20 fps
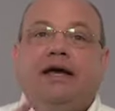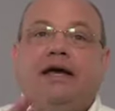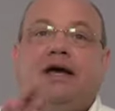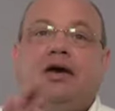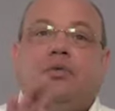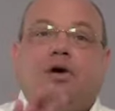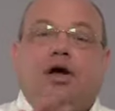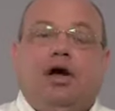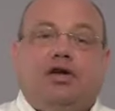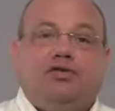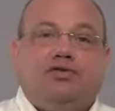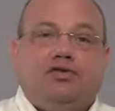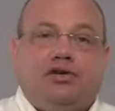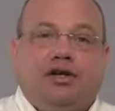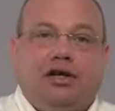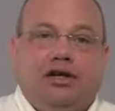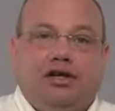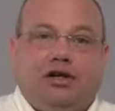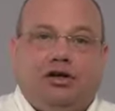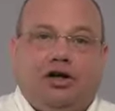We also
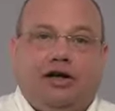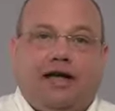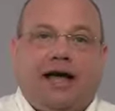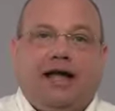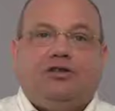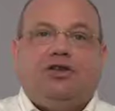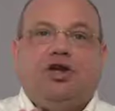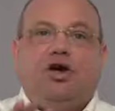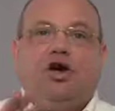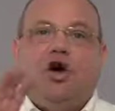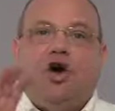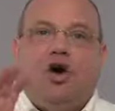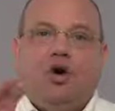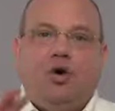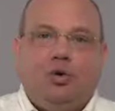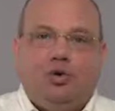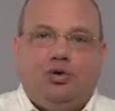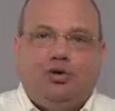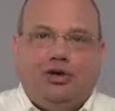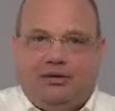need to look at the
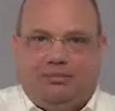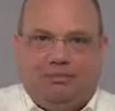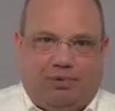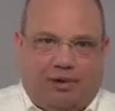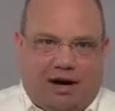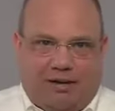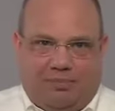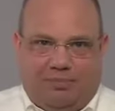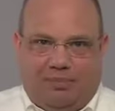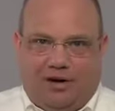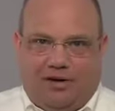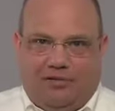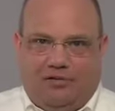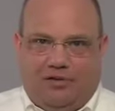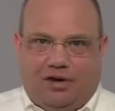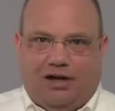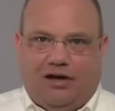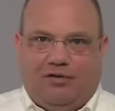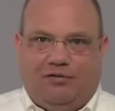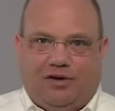holding property for
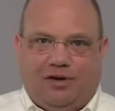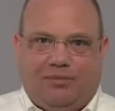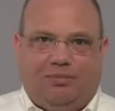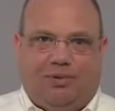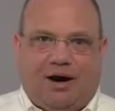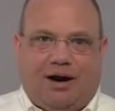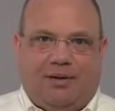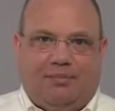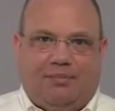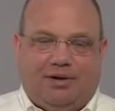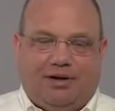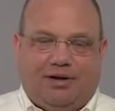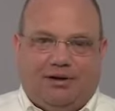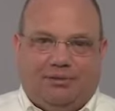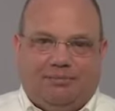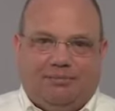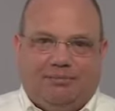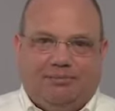gifted property.